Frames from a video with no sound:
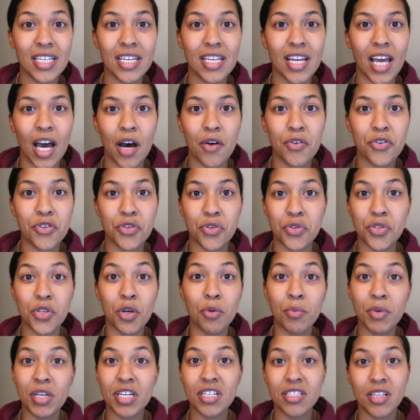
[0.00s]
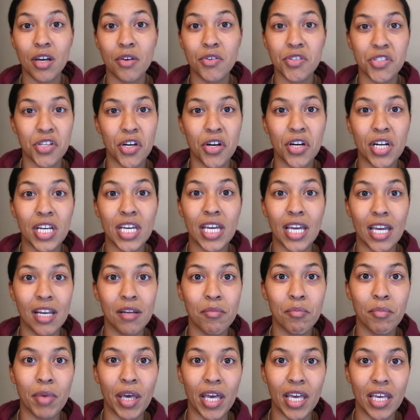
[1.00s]
hours or so, because I was already
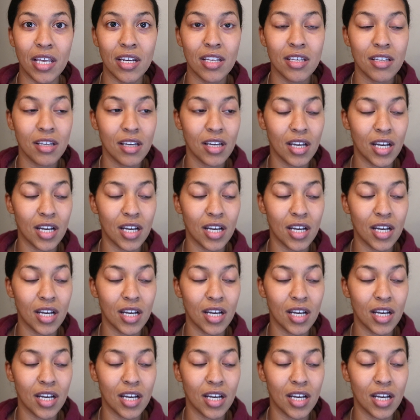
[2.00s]
in bed.